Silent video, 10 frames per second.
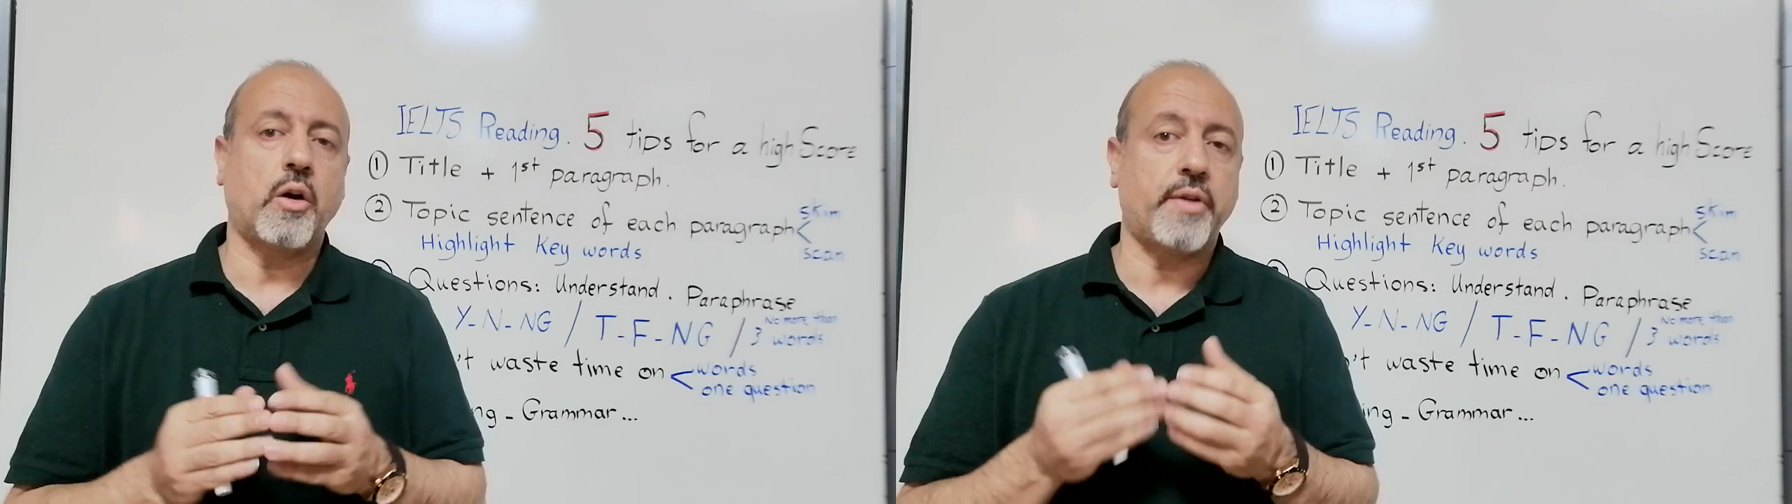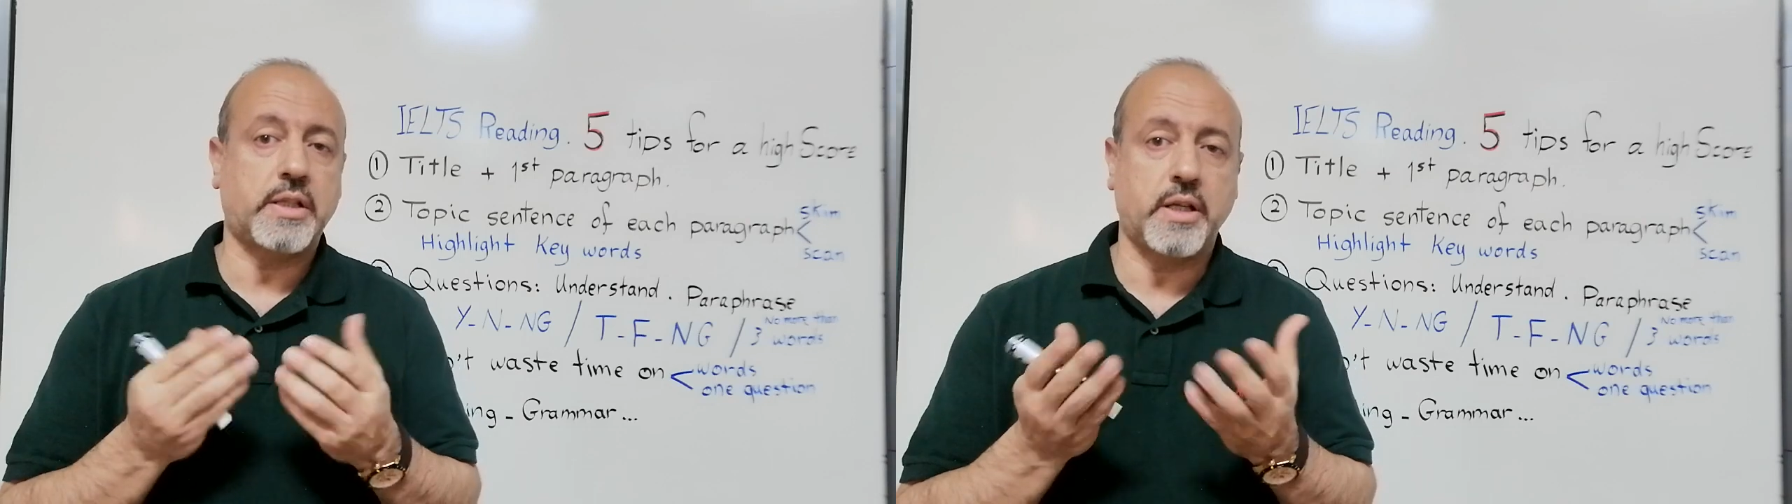
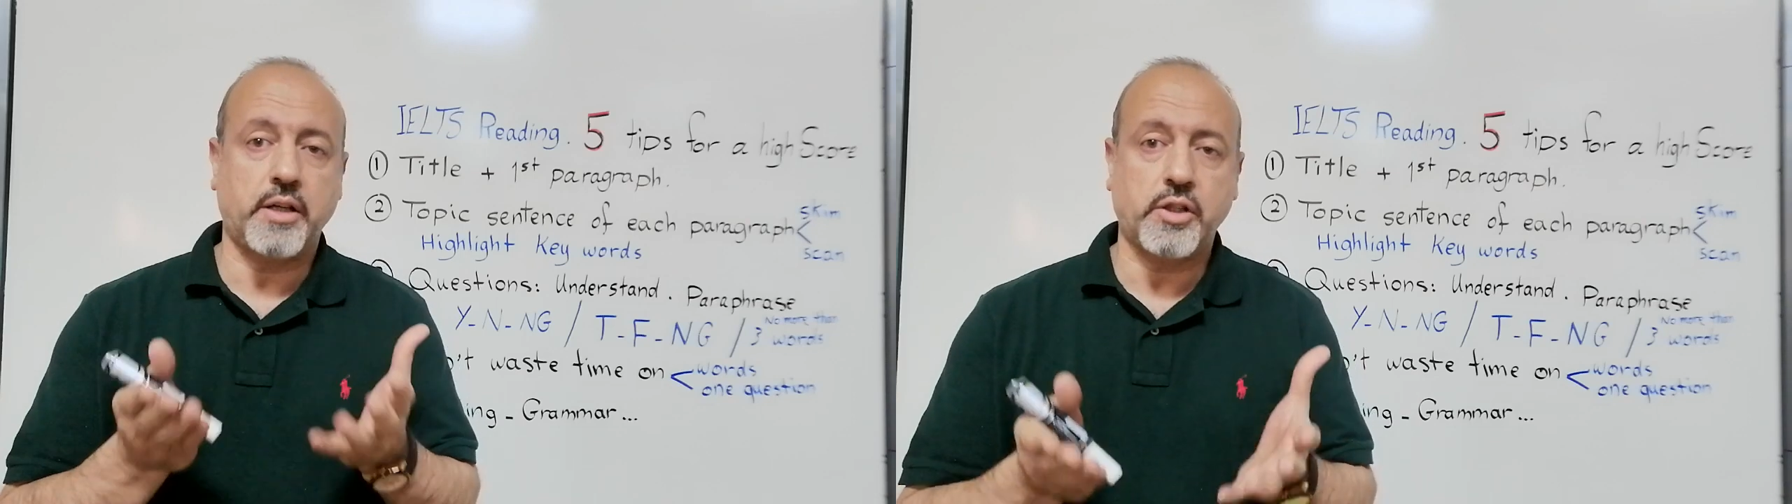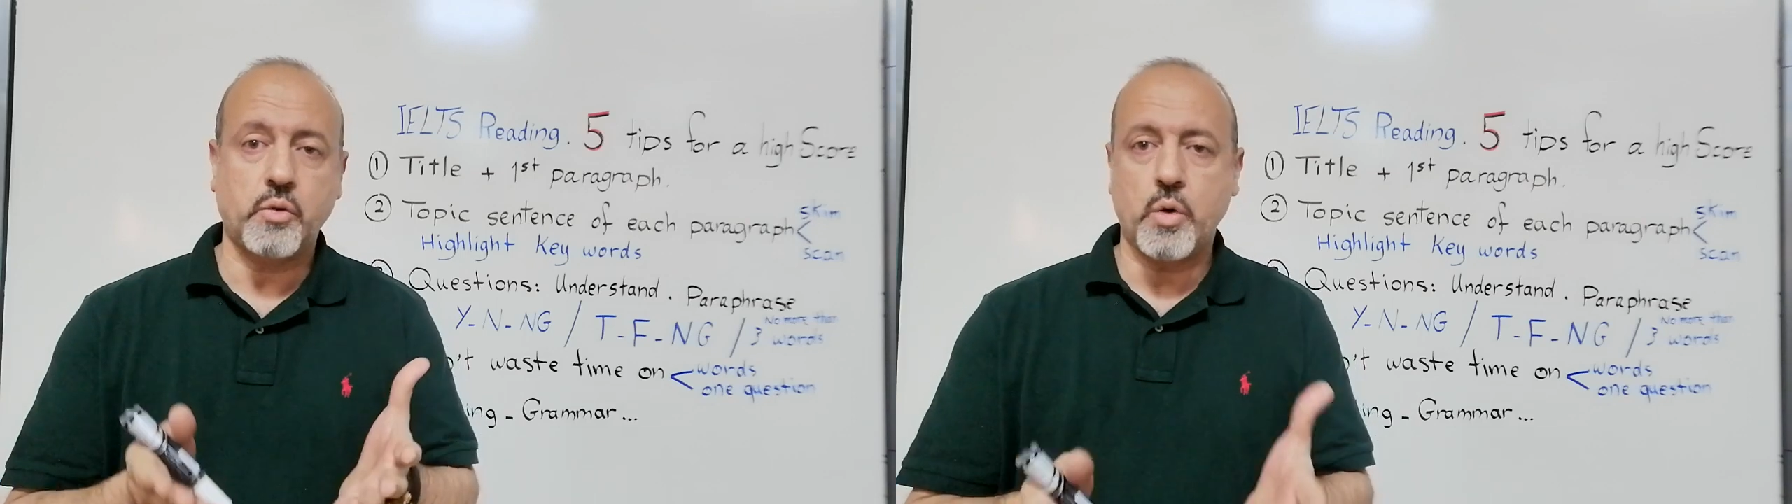of a
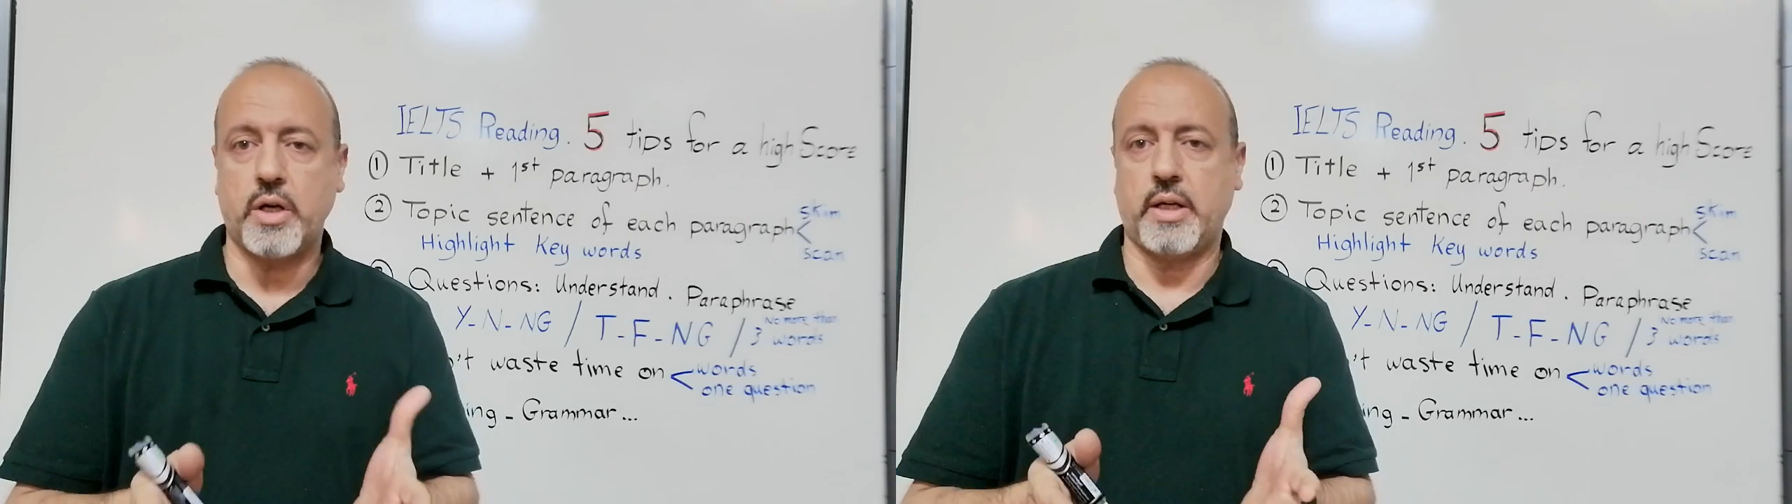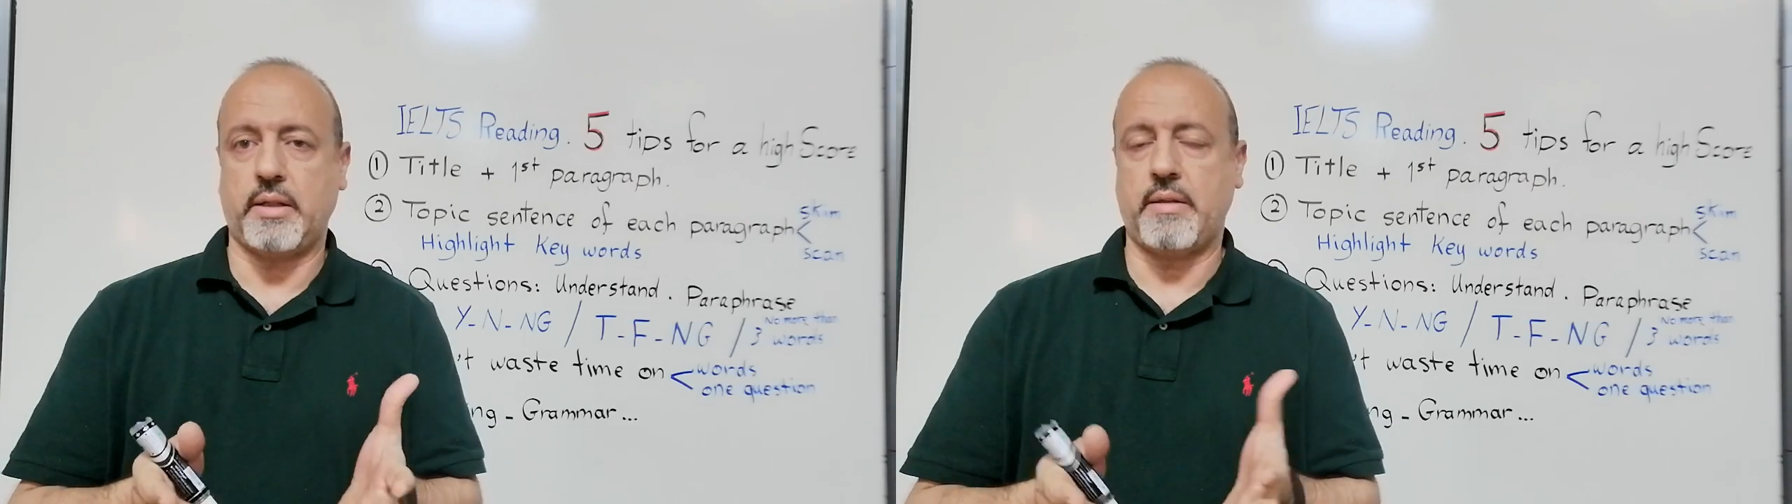certain
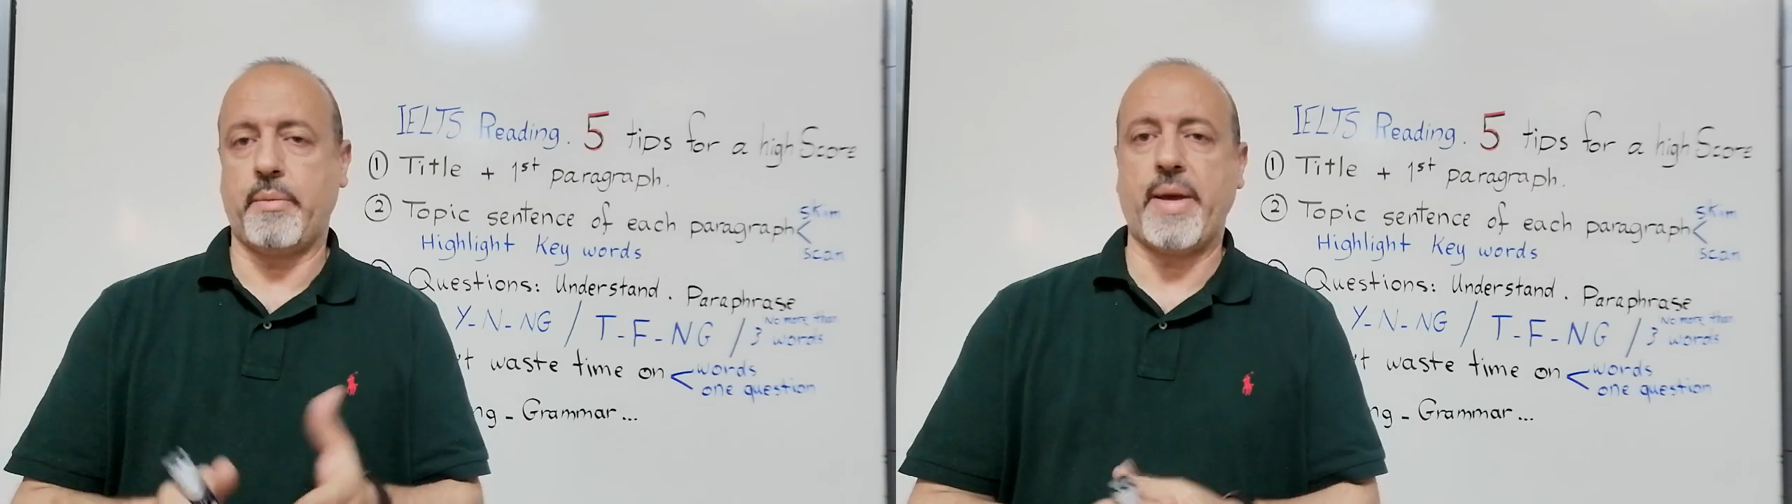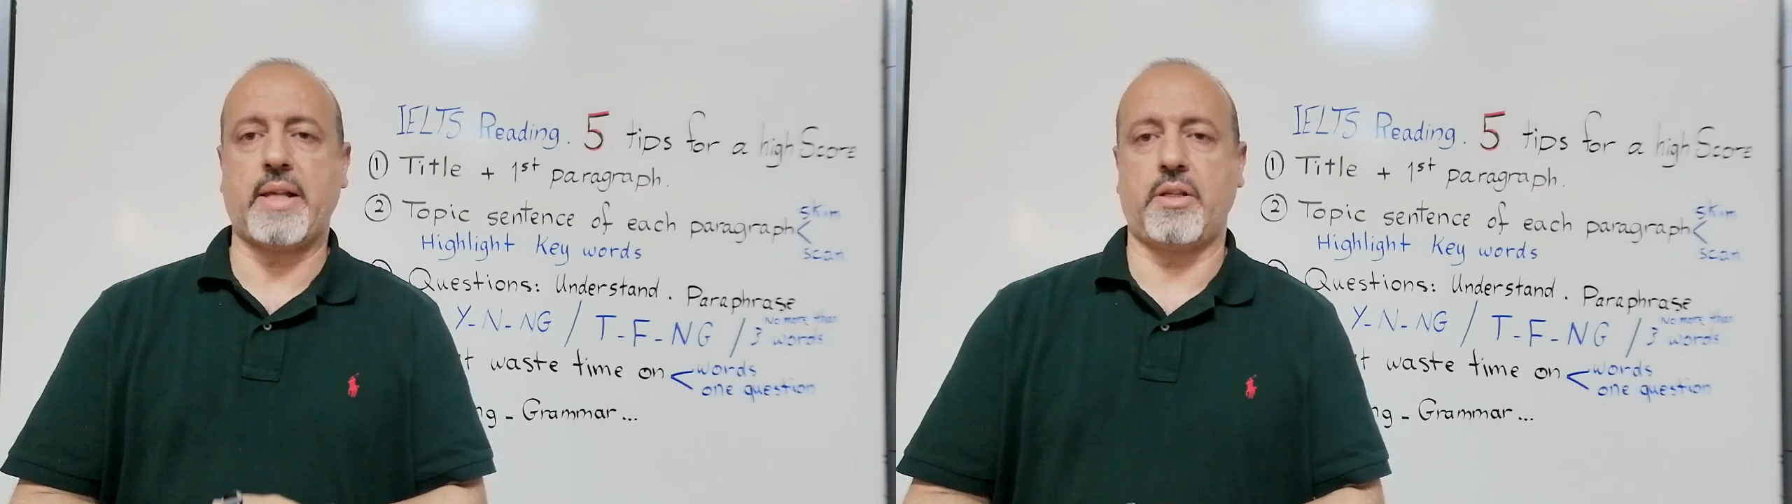word in the
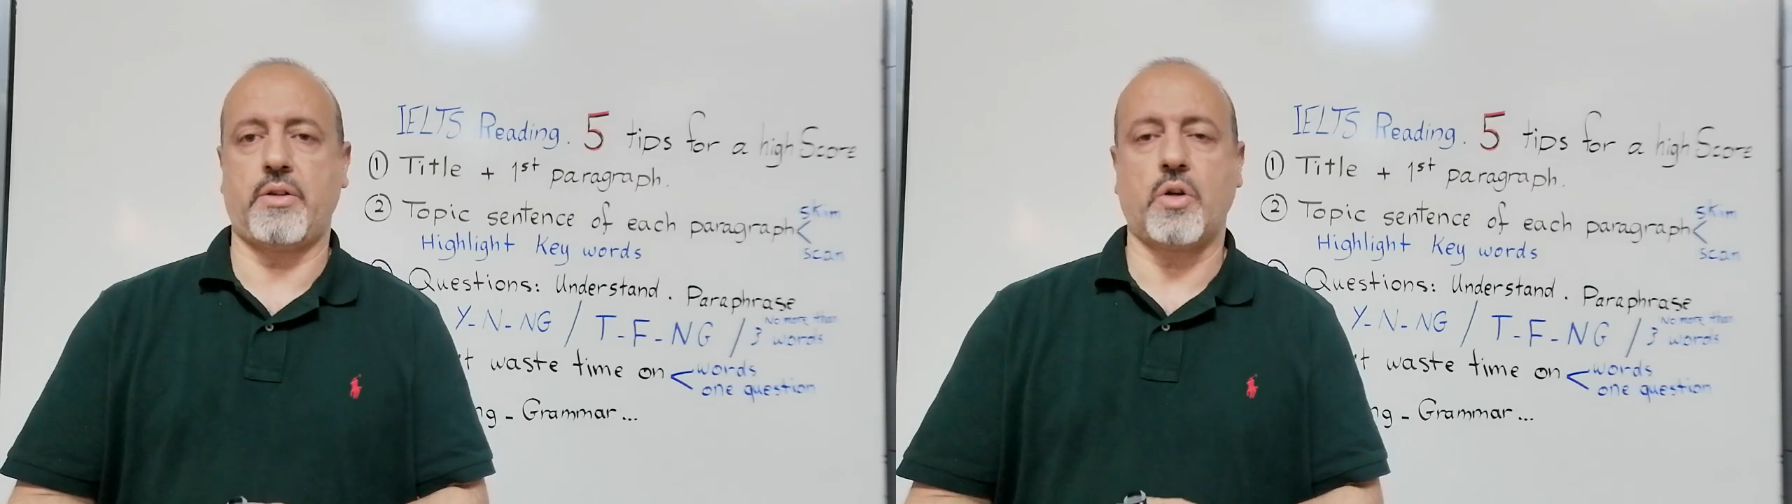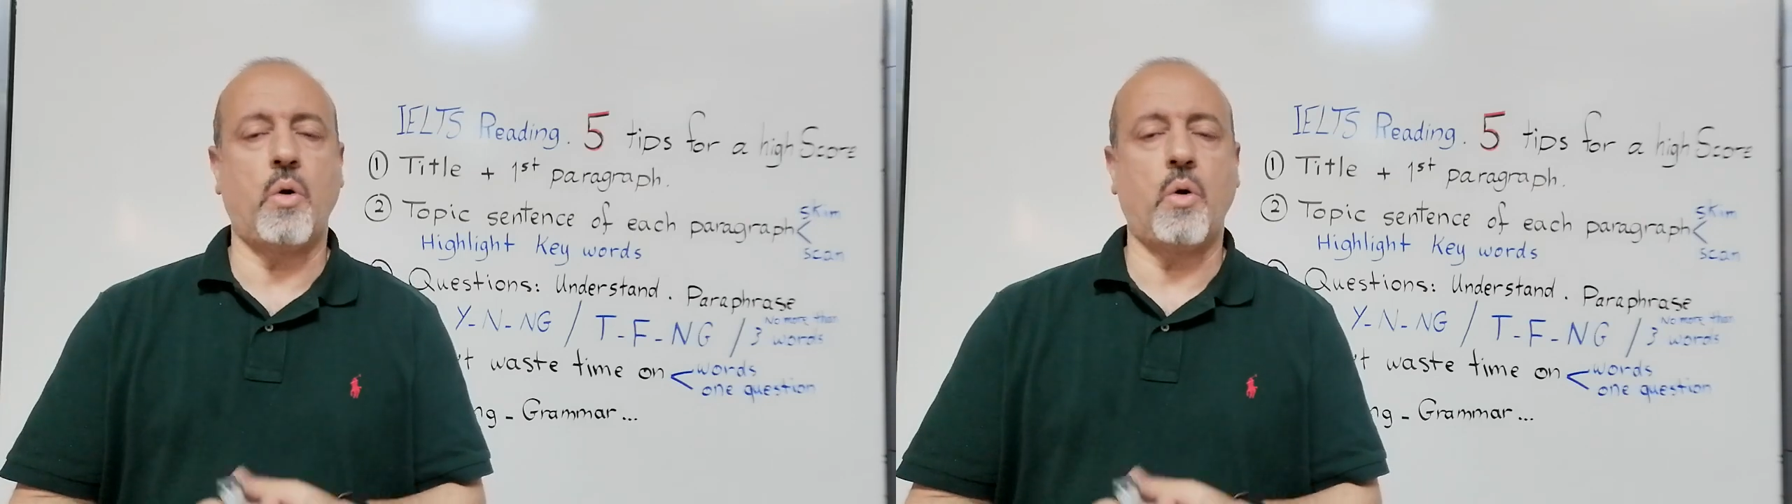passage